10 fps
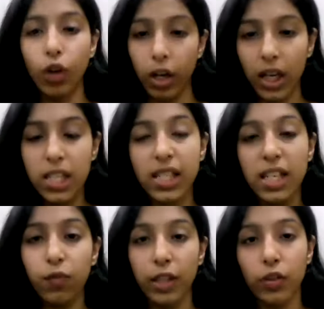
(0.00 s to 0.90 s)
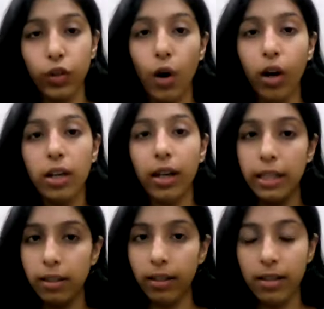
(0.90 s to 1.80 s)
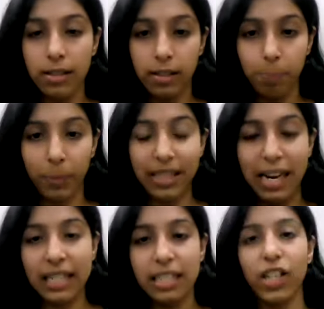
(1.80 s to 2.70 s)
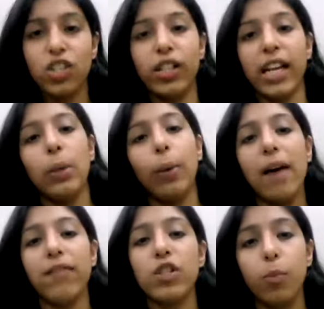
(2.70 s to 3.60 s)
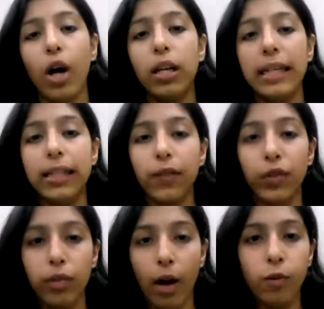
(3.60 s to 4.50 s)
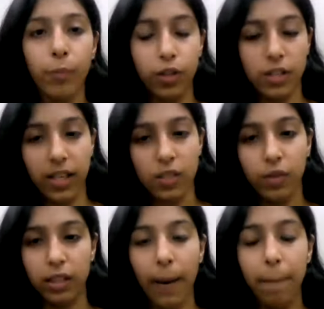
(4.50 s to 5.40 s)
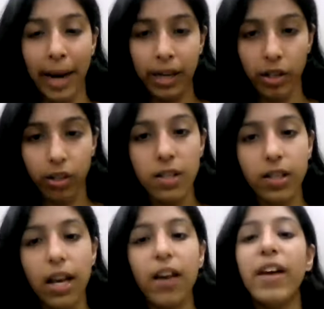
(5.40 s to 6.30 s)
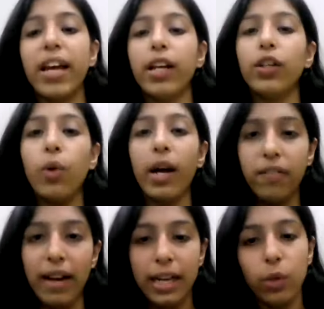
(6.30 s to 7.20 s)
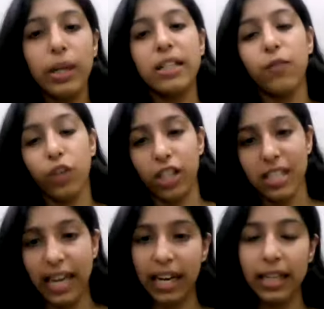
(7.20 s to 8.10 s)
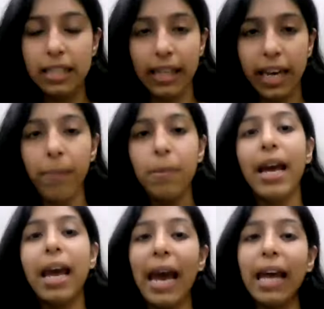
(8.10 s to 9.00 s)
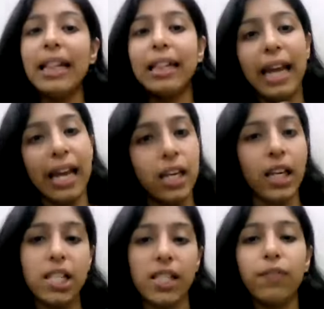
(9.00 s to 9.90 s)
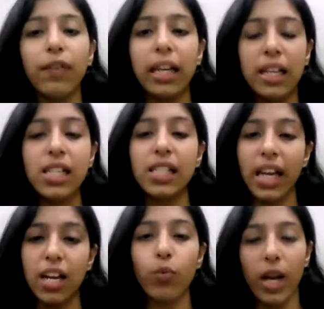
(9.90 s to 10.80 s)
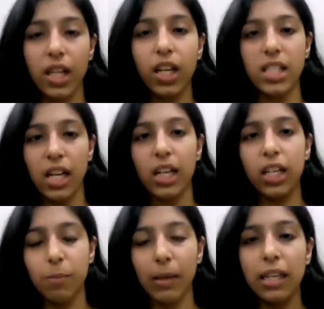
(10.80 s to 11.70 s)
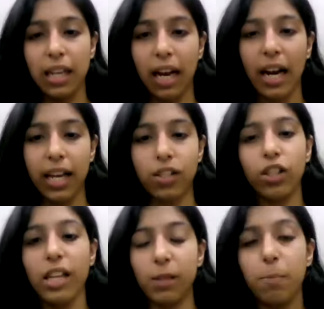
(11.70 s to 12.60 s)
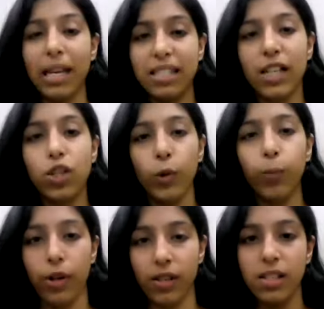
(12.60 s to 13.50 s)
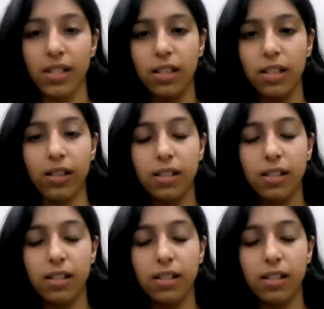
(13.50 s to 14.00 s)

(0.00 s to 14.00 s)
shortlisted with your percentage, then you have a small interview round process with our mentors, wherein you are evaluated for the second time. And then is the final stage where the result is being declared. So there's basic two processes.